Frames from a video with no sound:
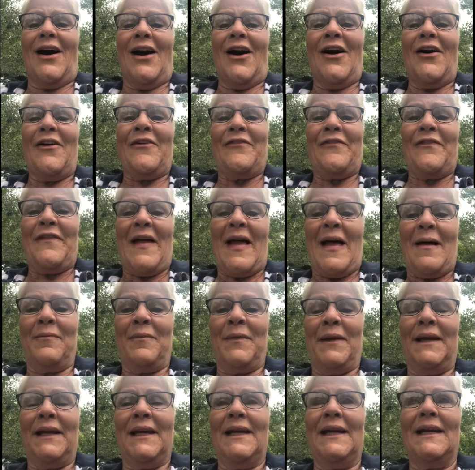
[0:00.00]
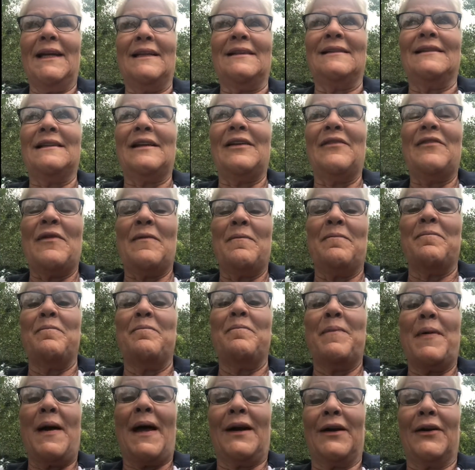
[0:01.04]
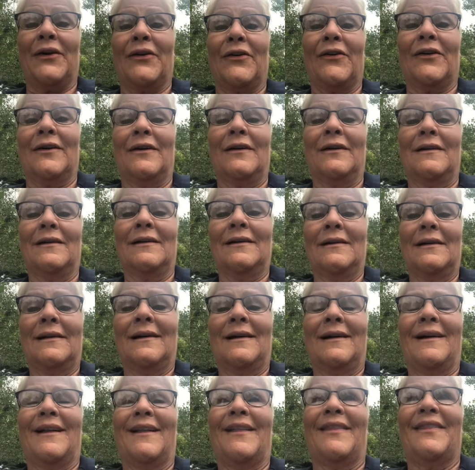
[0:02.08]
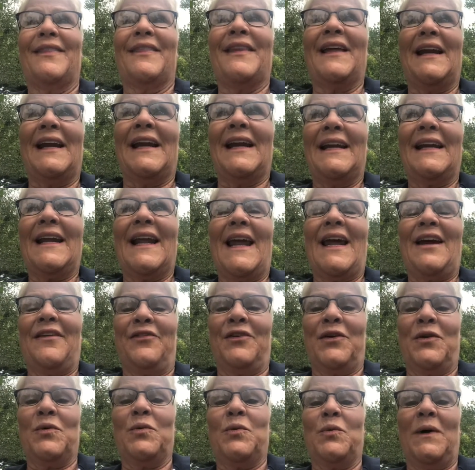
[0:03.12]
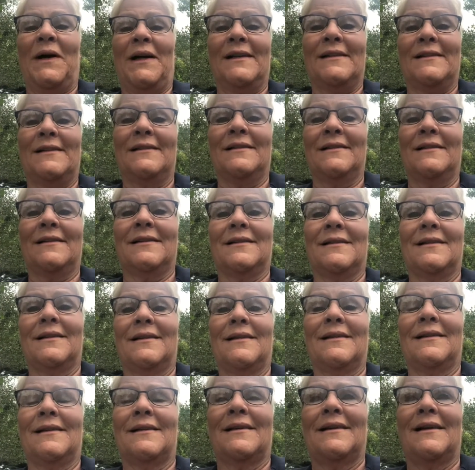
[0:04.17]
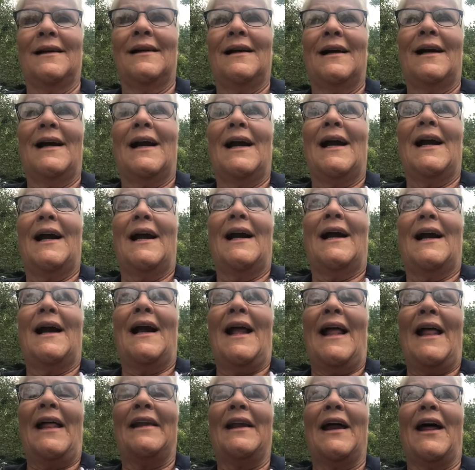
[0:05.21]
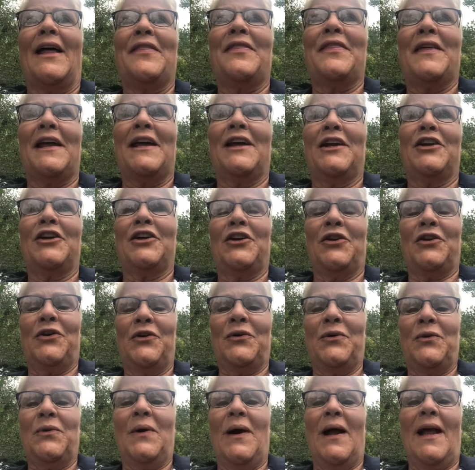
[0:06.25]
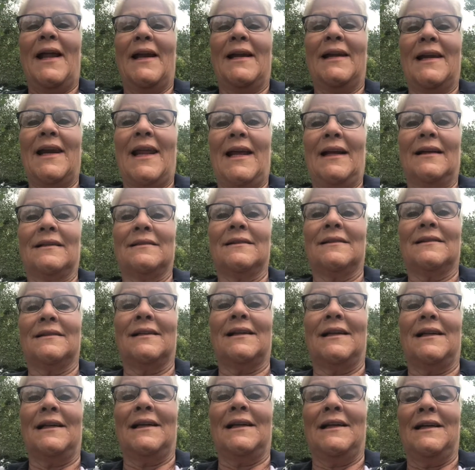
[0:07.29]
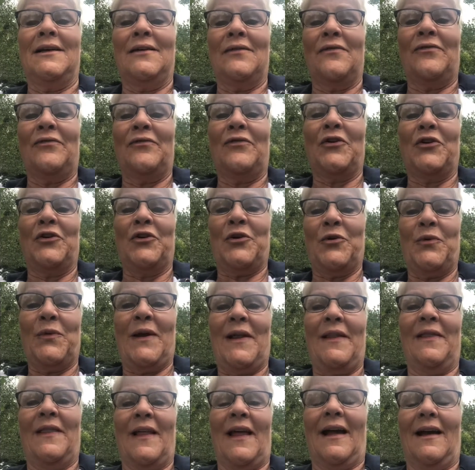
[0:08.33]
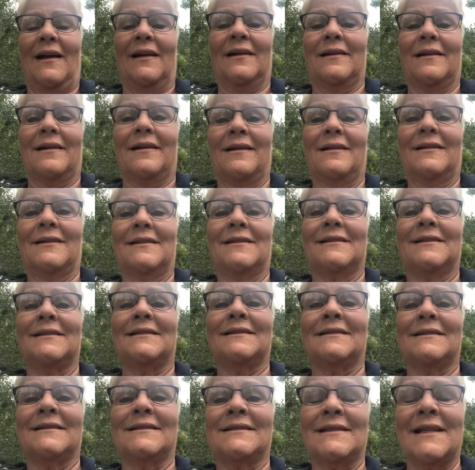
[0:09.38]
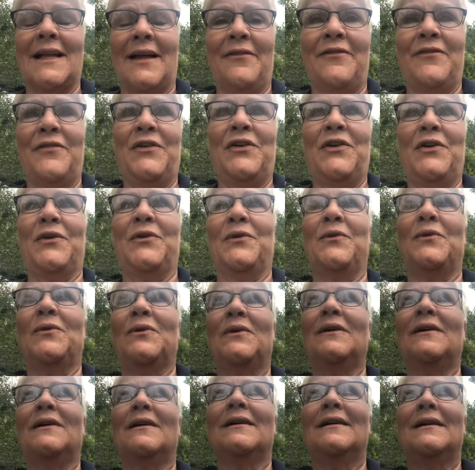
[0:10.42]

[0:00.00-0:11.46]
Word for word: Our family is even better than it ever was. And I thank you and Nancy for doing that. Love you